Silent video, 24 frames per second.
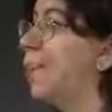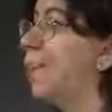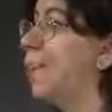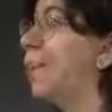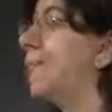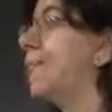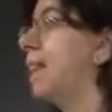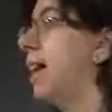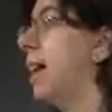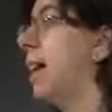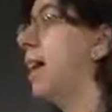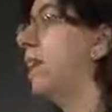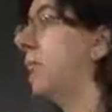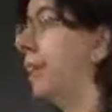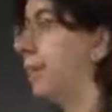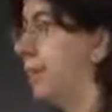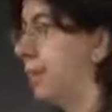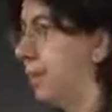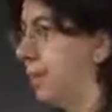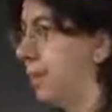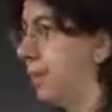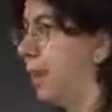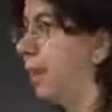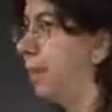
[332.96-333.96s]
the time
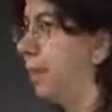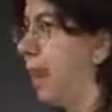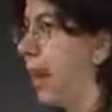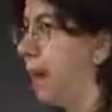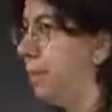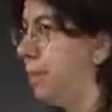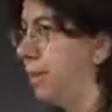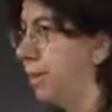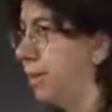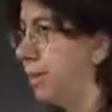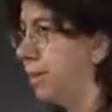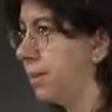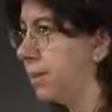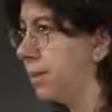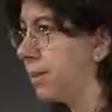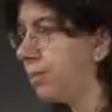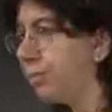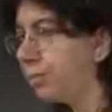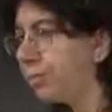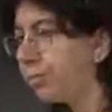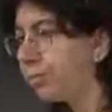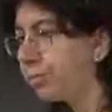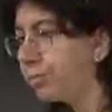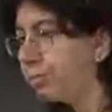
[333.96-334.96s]
until that happens?
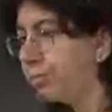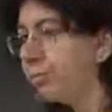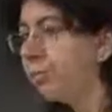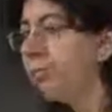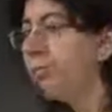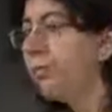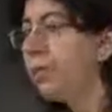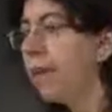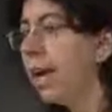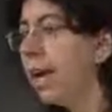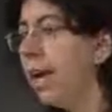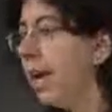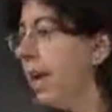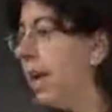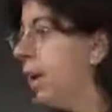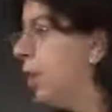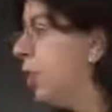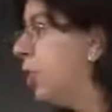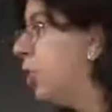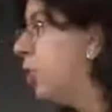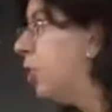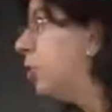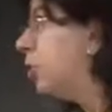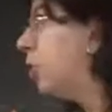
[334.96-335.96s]

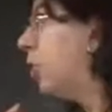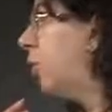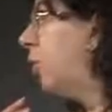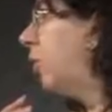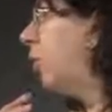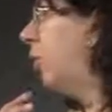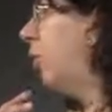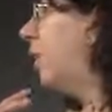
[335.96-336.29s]
So